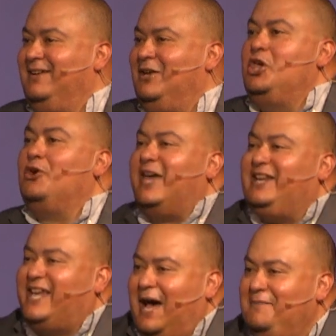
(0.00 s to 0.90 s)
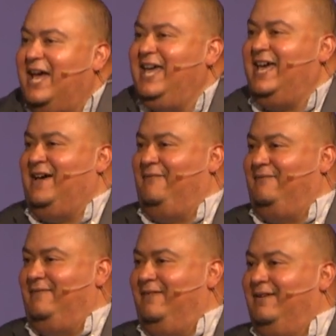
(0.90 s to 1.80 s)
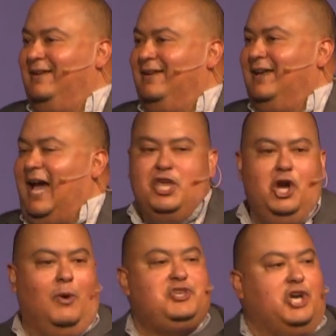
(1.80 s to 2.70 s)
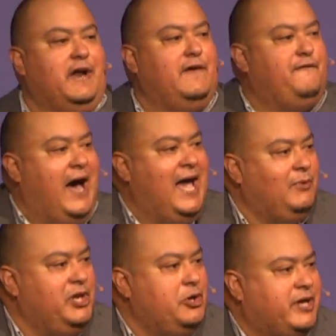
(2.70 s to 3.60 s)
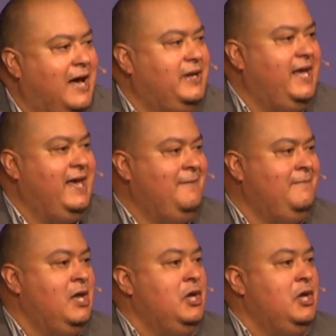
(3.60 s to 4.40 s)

You can come to Him. And you know what you're going to find when you come to Him?